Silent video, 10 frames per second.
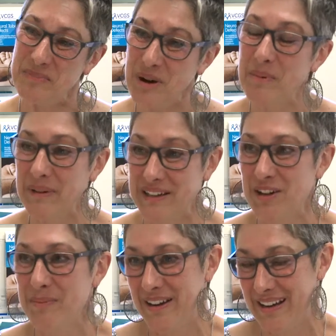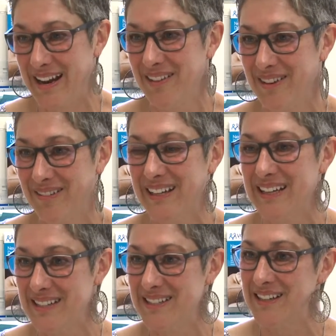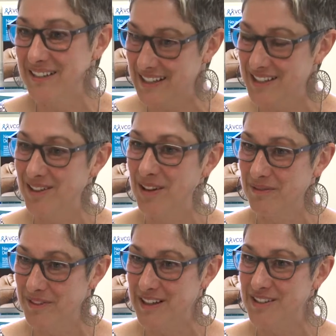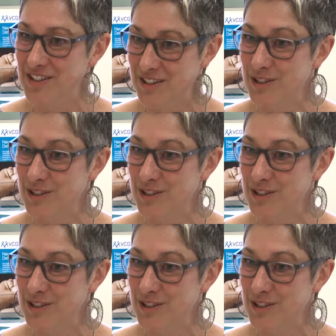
You probably know by now though, I guess, that there's a lot of things you